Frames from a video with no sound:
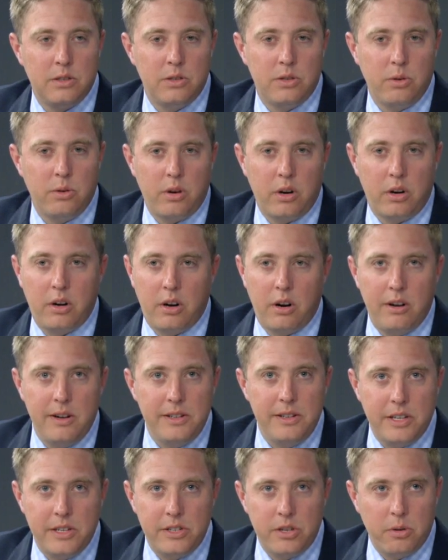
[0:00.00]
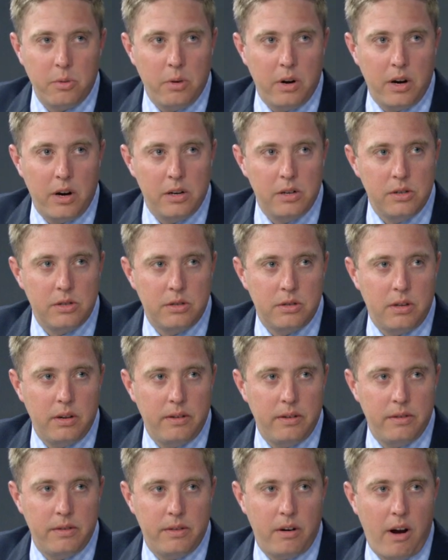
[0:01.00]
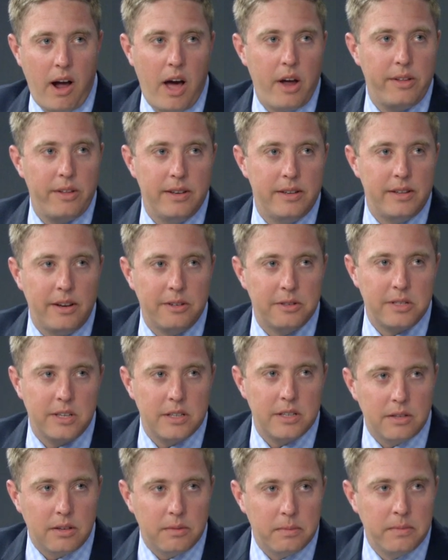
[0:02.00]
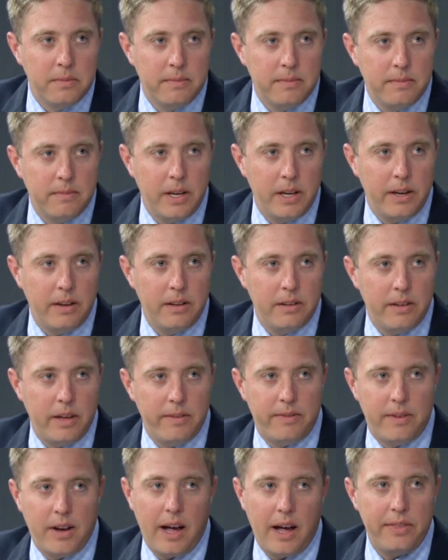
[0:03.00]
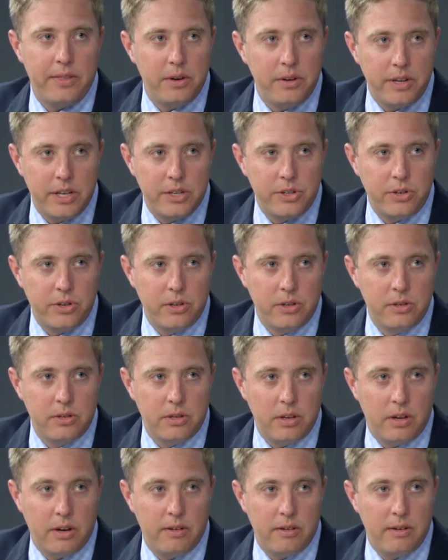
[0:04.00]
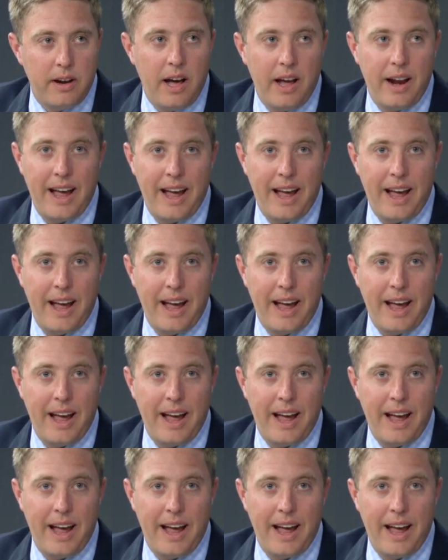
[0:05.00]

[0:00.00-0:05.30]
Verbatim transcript: So our current denture wearers, they're they're out of the dental system. Okay. They they've got their dentures, they're not